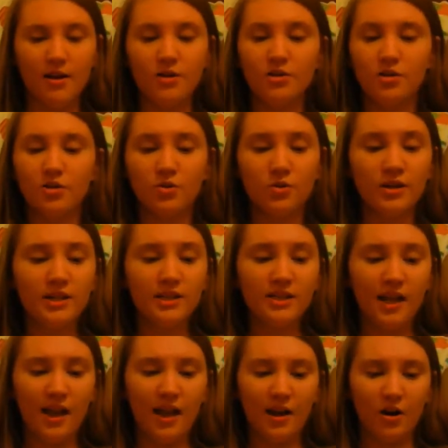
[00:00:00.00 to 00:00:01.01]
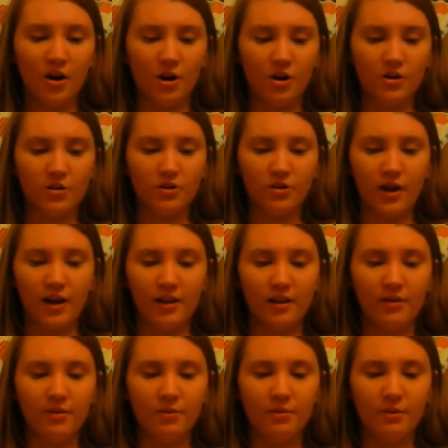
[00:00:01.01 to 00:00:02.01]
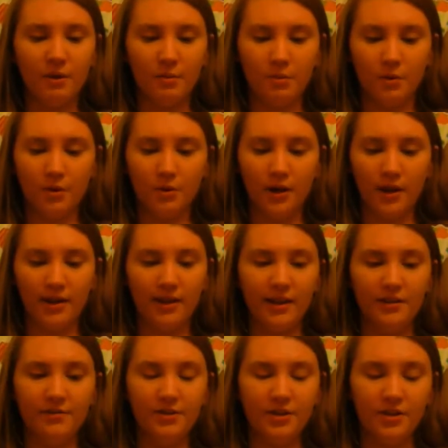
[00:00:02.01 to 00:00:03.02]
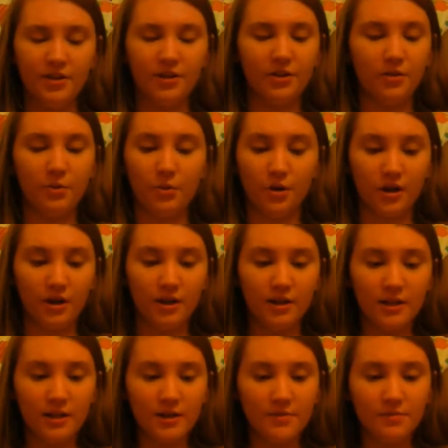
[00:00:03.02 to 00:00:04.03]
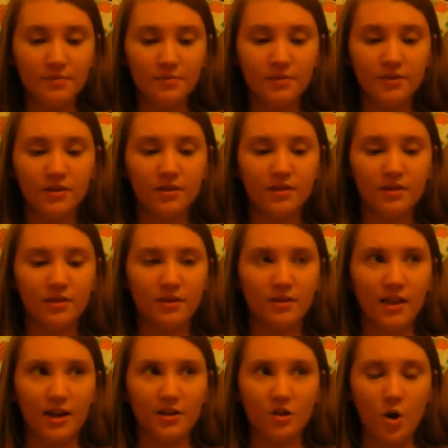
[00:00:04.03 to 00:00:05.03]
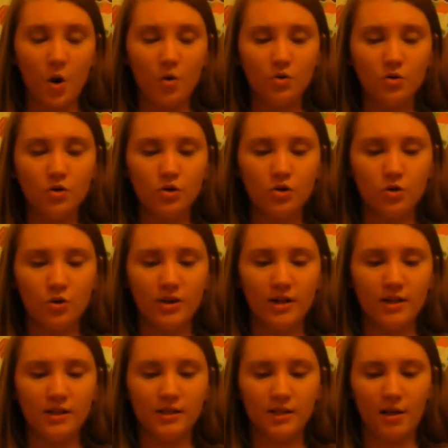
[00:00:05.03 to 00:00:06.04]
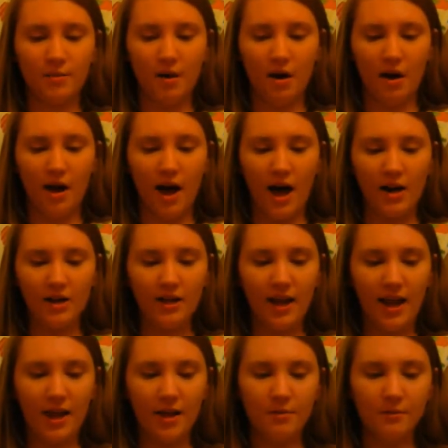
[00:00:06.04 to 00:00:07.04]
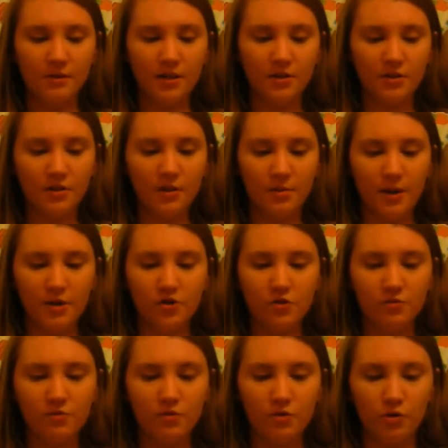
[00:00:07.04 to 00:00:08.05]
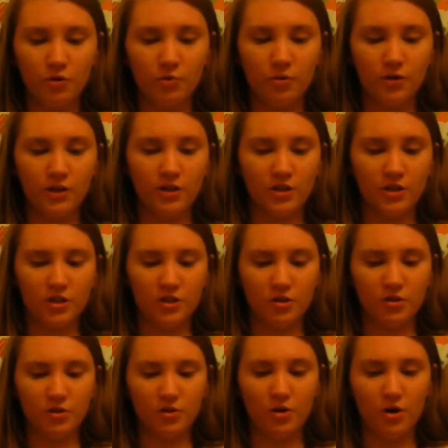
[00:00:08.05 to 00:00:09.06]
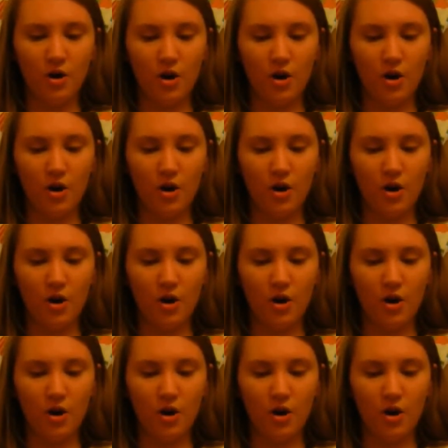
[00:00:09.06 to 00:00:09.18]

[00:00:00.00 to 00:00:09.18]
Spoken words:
Stories they had heard directly from people who had lived during the war. They told stories about hiding hams under the bedroom floorboards to